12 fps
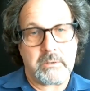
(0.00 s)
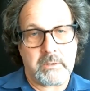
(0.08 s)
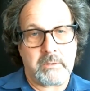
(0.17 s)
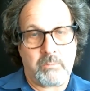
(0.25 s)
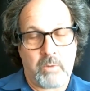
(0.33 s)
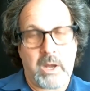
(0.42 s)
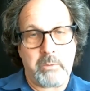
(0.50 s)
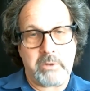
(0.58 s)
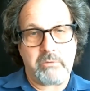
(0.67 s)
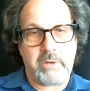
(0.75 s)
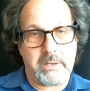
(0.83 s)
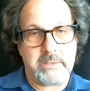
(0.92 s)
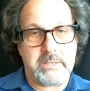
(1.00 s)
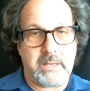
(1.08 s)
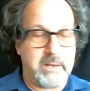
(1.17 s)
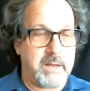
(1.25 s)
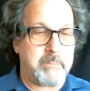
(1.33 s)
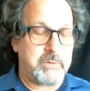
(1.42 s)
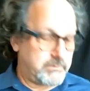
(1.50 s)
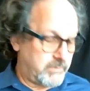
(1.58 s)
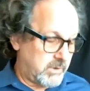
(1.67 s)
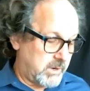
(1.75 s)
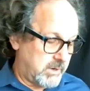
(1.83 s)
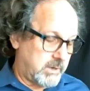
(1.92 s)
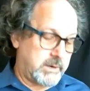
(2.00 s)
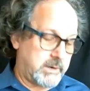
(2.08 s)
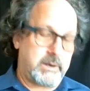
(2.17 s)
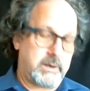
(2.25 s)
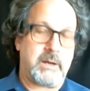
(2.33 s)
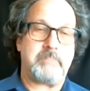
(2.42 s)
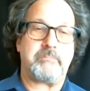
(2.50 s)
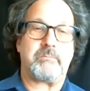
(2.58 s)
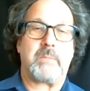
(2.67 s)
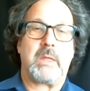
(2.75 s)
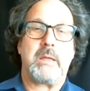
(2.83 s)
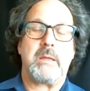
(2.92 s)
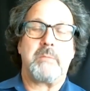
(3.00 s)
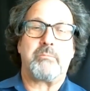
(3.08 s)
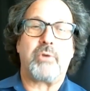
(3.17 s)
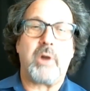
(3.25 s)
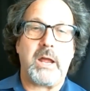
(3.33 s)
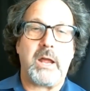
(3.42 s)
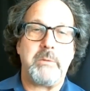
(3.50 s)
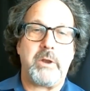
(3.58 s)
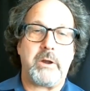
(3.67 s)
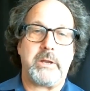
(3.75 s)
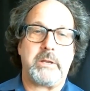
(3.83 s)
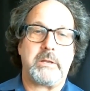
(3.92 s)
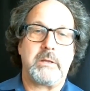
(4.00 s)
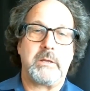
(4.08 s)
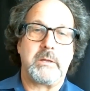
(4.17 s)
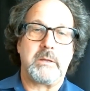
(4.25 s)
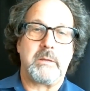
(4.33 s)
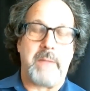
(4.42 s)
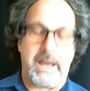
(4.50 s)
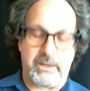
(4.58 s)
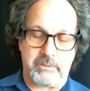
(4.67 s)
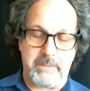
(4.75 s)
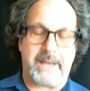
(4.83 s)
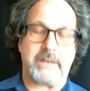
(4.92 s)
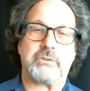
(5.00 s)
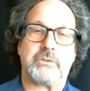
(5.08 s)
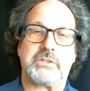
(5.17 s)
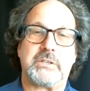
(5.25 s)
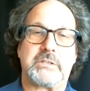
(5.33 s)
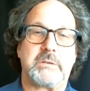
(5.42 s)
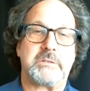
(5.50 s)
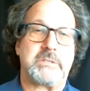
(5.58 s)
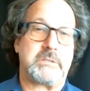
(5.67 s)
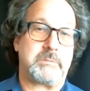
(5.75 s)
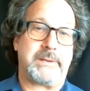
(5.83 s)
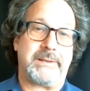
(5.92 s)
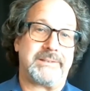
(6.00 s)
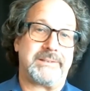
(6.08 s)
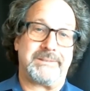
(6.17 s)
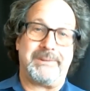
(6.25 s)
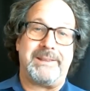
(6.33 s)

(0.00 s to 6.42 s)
why we created 10 numbers for our um, primary mathematical systems is because we can